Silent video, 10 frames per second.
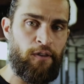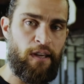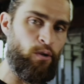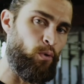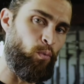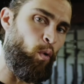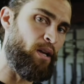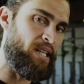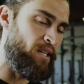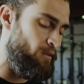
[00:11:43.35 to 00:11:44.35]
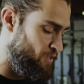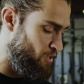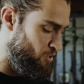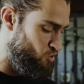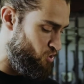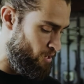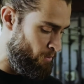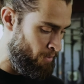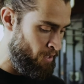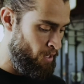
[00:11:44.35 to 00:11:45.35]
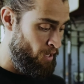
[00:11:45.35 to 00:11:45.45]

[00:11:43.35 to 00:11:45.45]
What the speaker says: that you would want to give to the gym,